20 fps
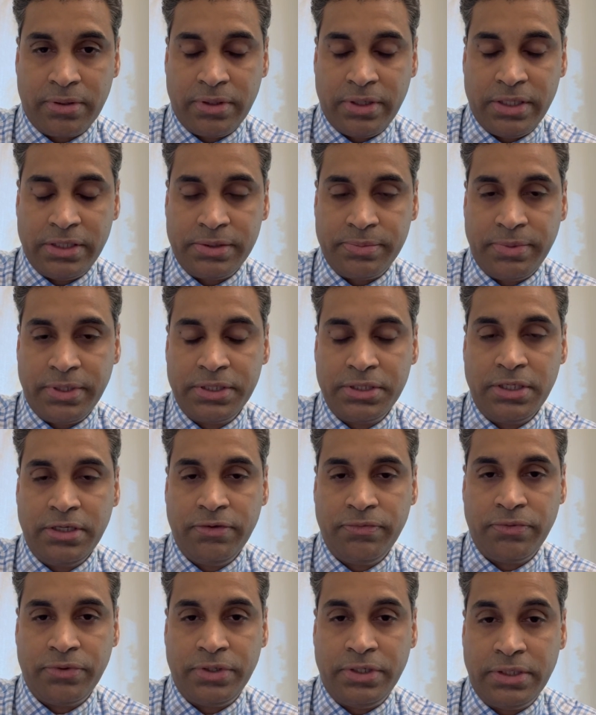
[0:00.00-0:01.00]
especially
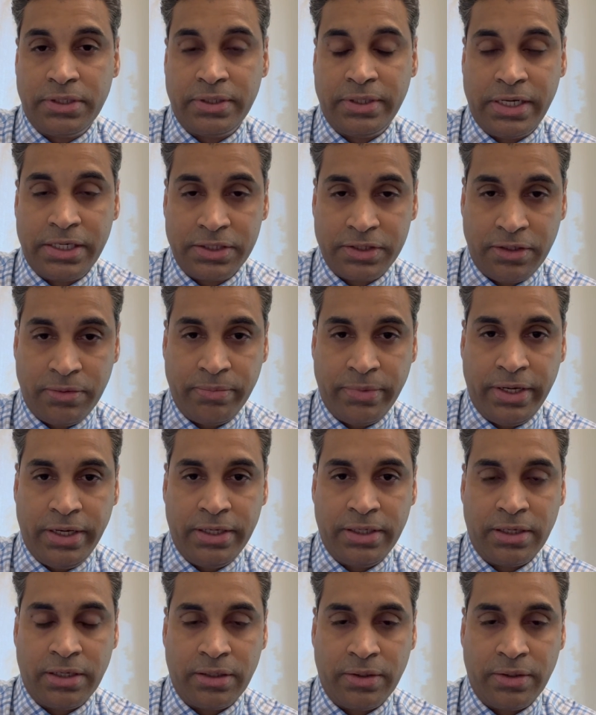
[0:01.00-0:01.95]
for international medical